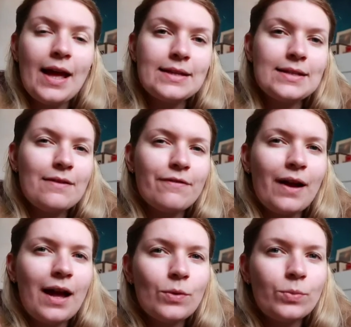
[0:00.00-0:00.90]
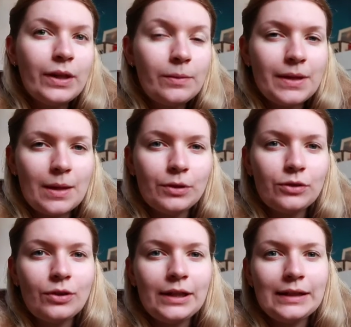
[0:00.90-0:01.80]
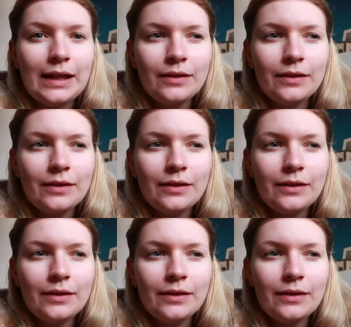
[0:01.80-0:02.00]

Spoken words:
And if I will be able to read